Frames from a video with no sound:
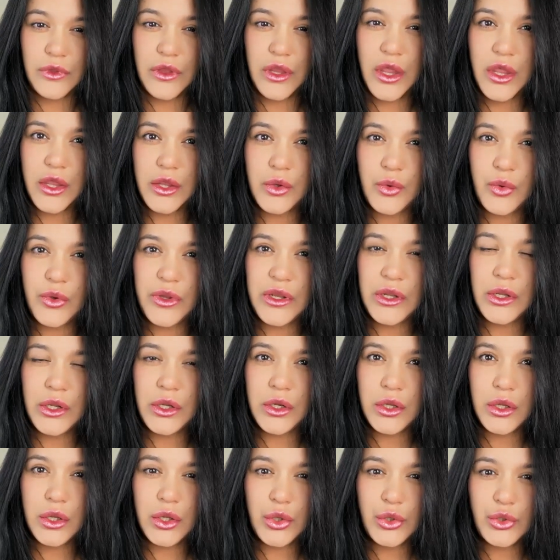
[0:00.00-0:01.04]
Hey, Queen,
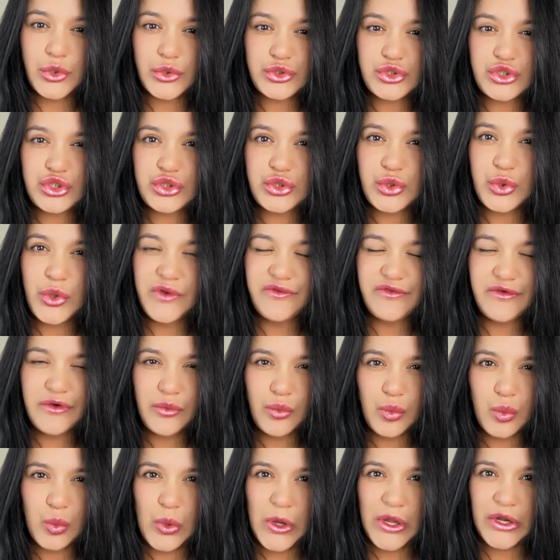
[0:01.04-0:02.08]
do you ever
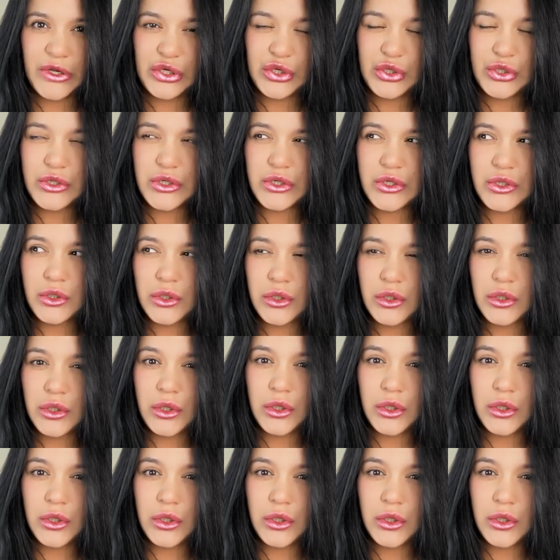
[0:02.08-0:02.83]
wonder